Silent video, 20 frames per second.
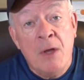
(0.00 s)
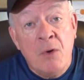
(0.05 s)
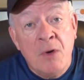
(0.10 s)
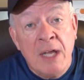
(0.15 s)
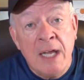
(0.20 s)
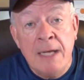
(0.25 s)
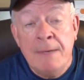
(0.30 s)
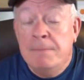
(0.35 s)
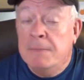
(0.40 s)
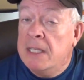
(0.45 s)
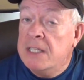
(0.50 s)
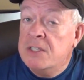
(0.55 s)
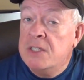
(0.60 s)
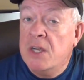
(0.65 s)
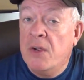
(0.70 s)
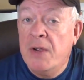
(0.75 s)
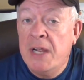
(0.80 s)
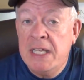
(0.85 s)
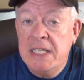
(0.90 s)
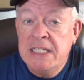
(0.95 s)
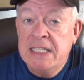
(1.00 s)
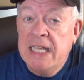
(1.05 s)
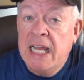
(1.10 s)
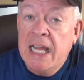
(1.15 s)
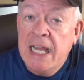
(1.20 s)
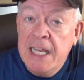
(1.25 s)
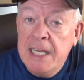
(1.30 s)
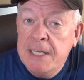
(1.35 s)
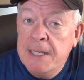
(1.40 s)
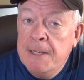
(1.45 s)
Okay, let's go
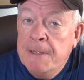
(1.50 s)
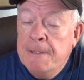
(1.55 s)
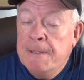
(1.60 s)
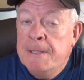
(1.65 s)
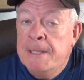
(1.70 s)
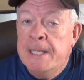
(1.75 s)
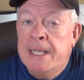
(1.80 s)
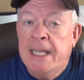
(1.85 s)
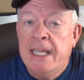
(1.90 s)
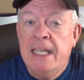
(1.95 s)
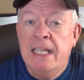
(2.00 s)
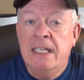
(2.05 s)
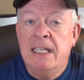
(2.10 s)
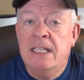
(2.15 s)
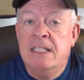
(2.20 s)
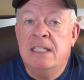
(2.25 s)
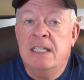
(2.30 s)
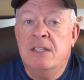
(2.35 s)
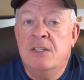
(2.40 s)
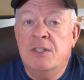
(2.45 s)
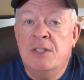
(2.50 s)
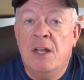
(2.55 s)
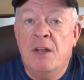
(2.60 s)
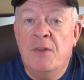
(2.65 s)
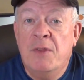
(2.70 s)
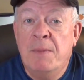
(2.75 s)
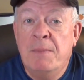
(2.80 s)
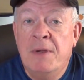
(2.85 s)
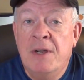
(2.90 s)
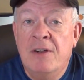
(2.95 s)
outside and let's
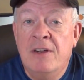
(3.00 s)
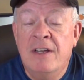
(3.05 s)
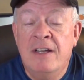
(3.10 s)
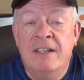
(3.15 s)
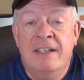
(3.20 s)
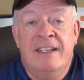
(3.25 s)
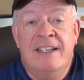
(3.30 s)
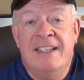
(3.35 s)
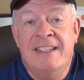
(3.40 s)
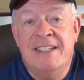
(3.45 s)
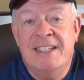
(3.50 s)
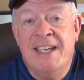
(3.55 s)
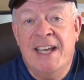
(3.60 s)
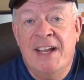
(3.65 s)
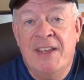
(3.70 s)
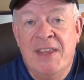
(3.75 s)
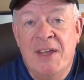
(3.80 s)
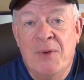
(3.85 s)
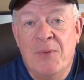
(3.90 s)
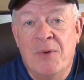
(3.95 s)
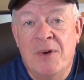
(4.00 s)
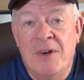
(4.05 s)
install the mirror and see how that